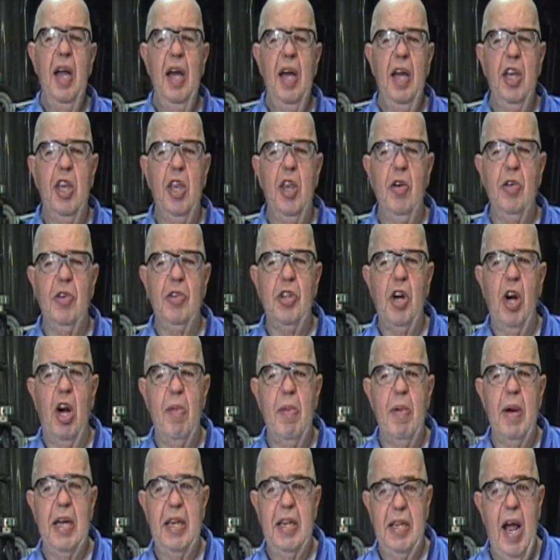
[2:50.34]
a cute
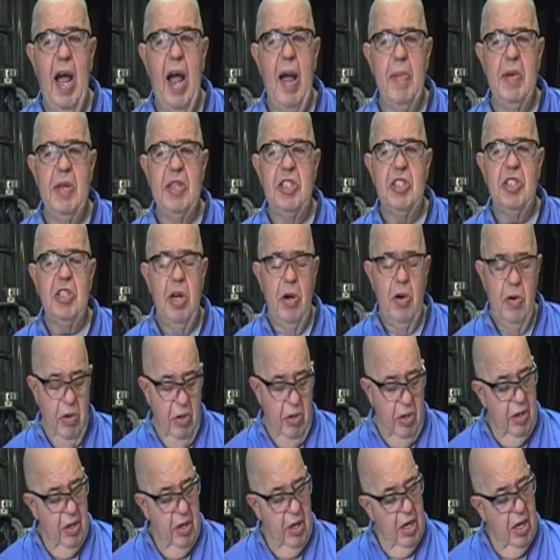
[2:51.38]
term on diamond
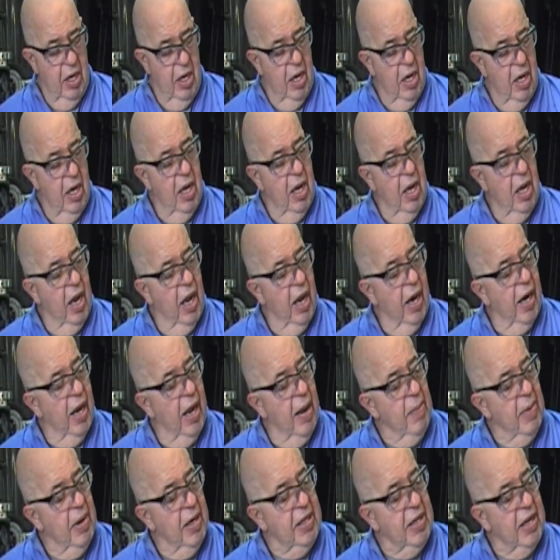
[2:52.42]
stone. I
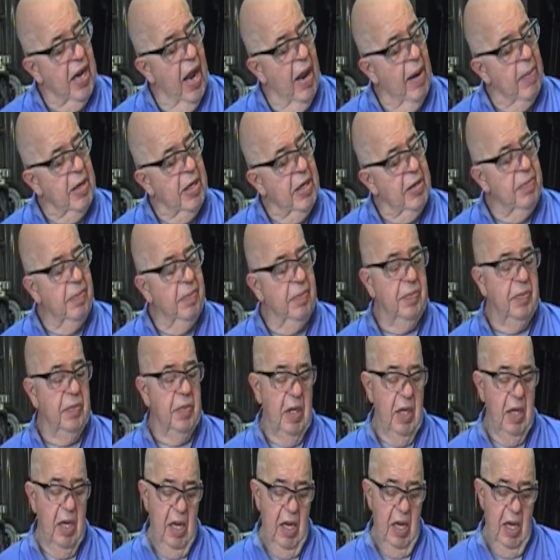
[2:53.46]
got my diamond
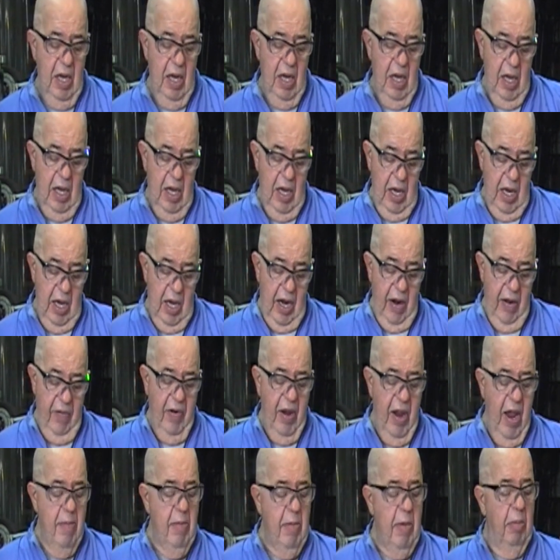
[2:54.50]
and I've
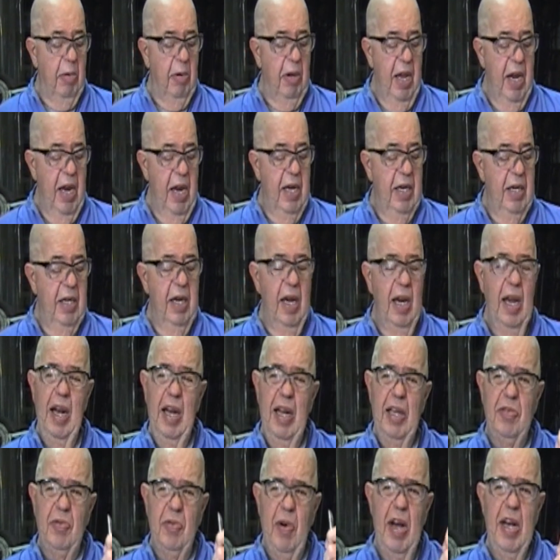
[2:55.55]
got my blade and
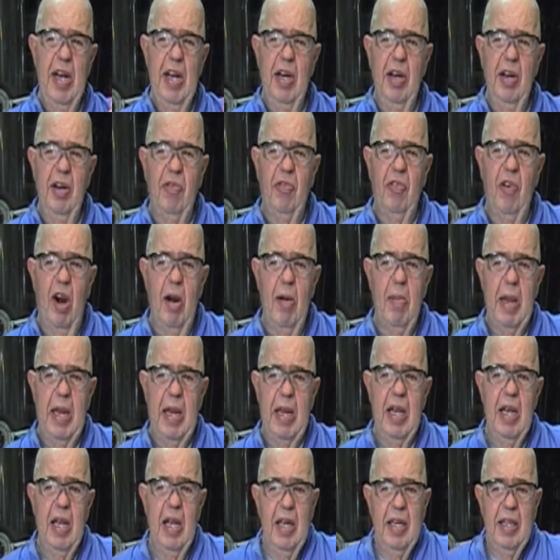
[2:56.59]
it's right here in front of me
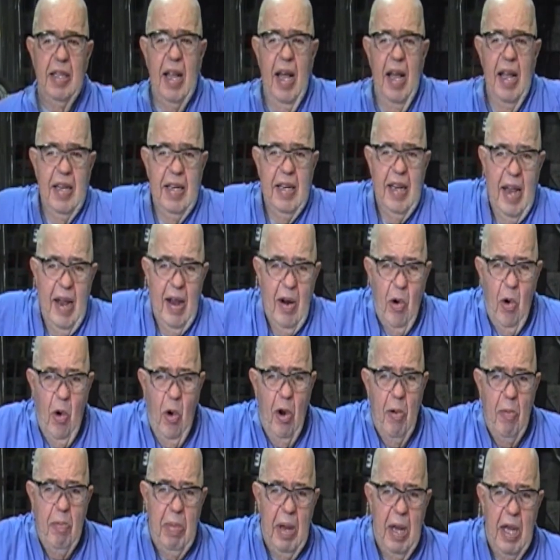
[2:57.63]
not down
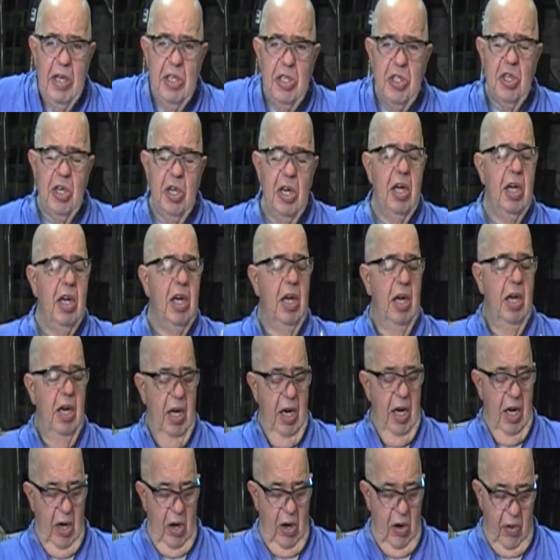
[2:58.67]
on a bench
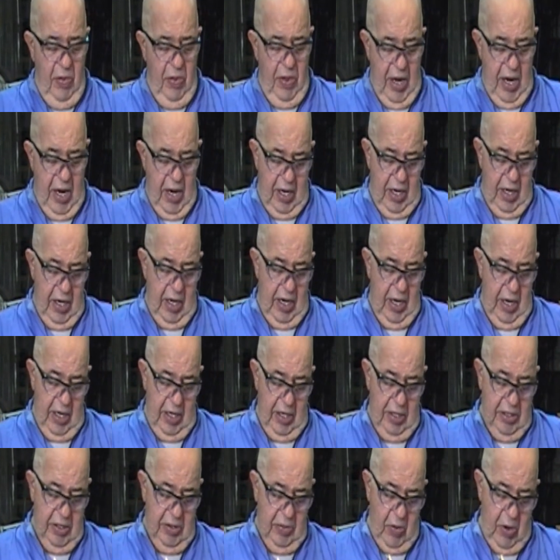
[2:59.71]
and all that. And
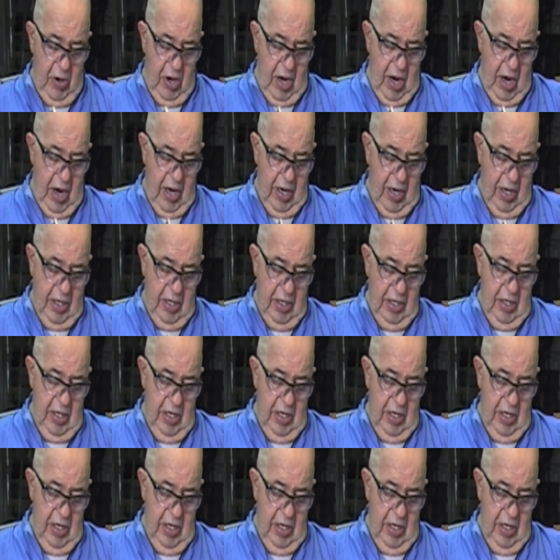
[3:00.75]
it's where I can